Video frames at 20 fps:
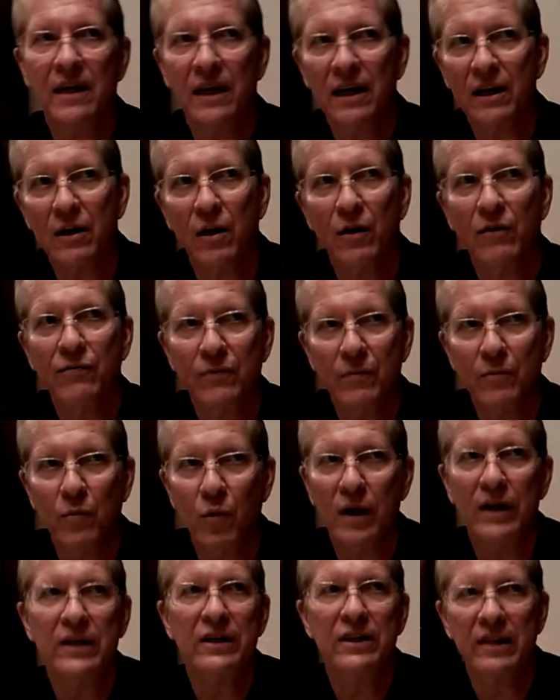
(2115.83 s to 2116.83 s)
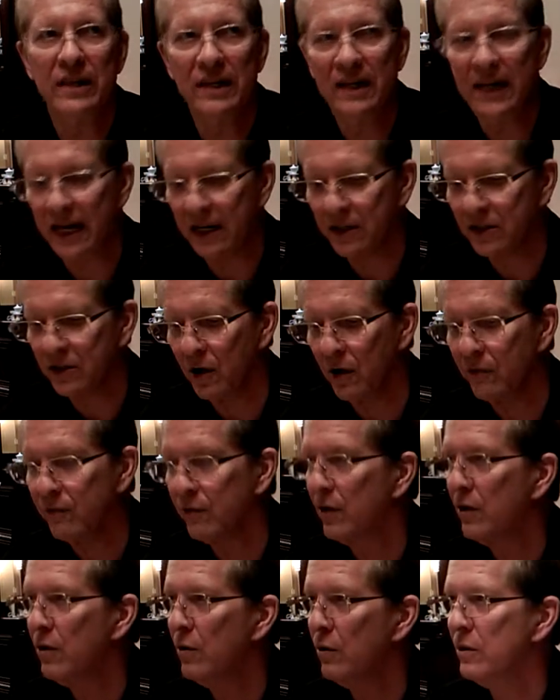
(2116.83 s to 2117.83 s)
and go from one to the next
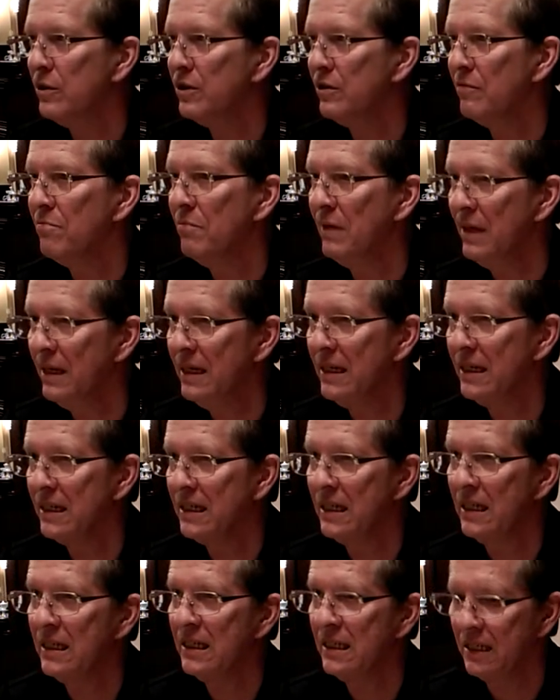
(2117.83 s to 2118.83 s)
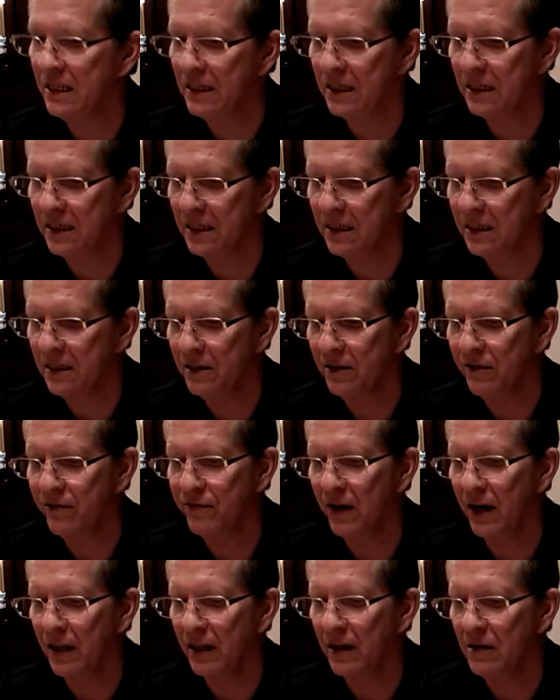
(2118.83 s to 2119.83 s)
over a course of many existences. You
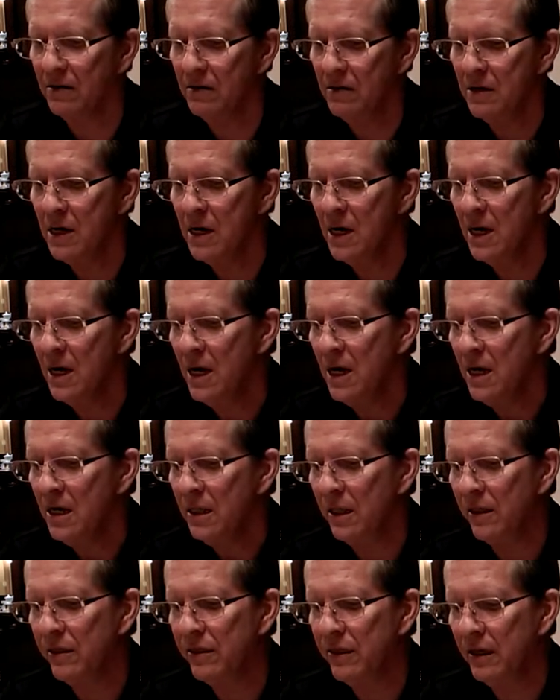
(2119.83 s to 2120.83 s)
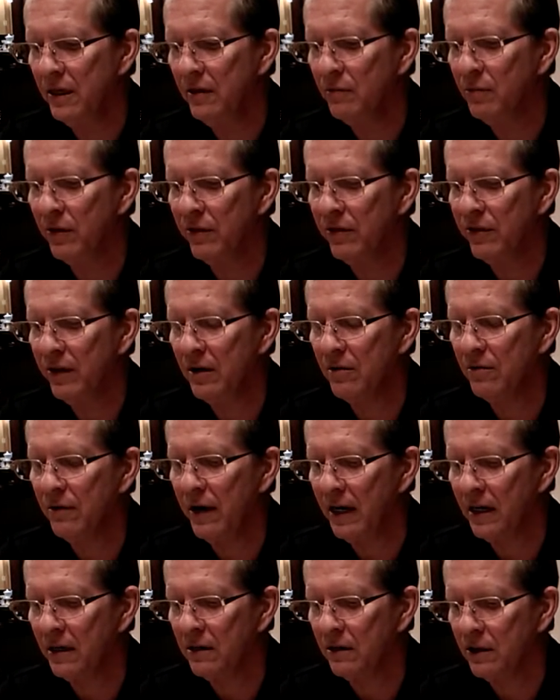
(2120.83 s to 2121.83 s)
follow? Yeah. The, the-
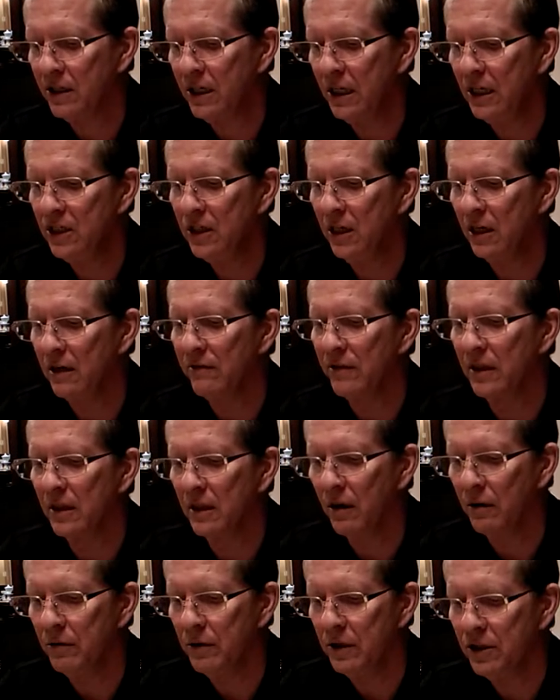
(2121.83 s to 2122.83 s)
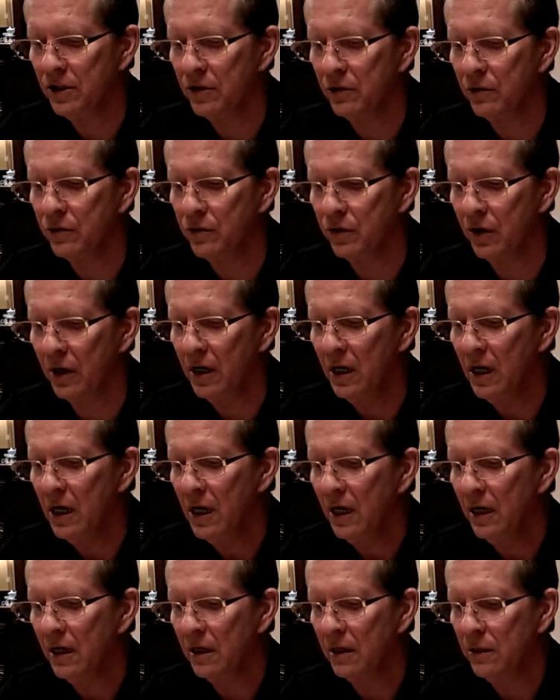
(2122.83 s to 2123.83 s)
theoretical teaching of the Lotus Sutra
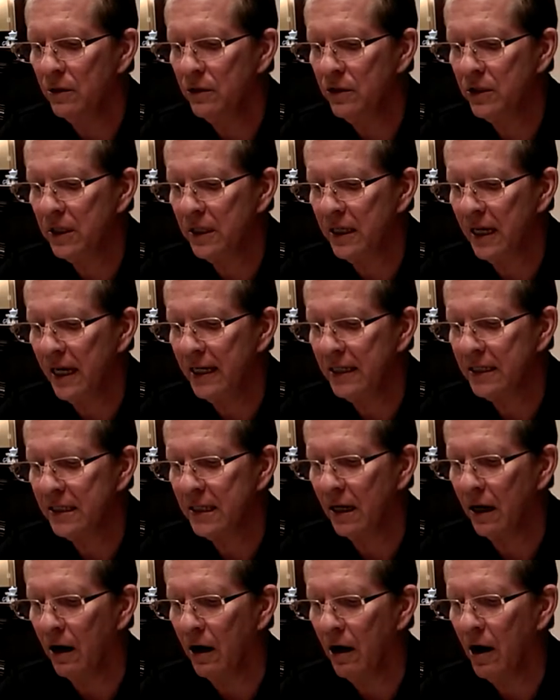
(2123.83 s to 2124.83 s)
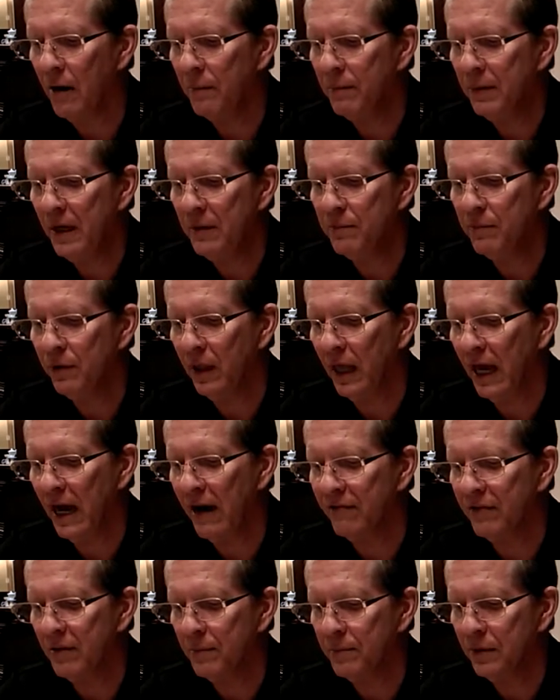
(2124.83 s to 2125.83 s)
elucidates that all people
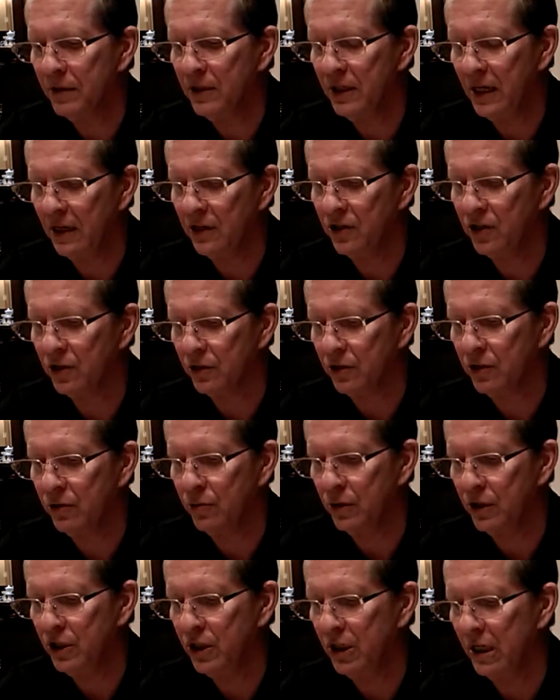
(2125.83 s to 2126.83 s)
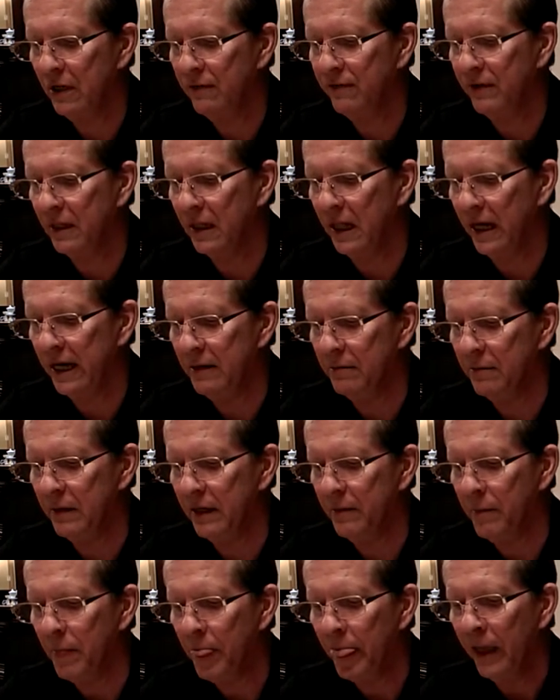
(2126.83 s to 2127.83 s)
have the potential to achieve
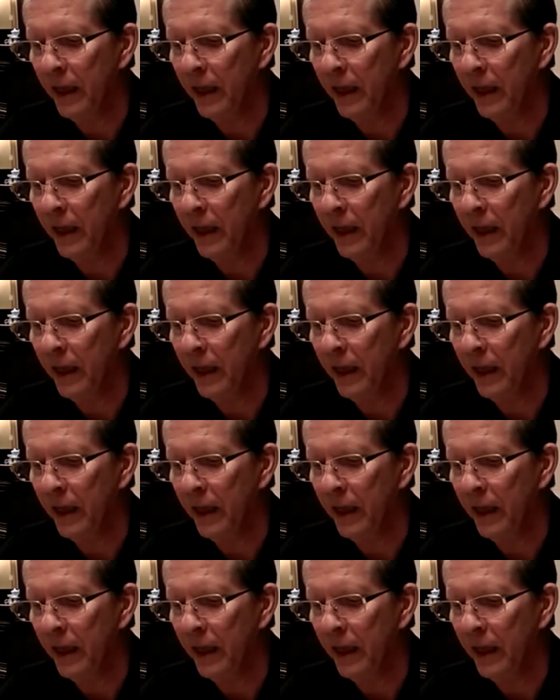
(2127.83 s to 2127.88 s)
enlightenment.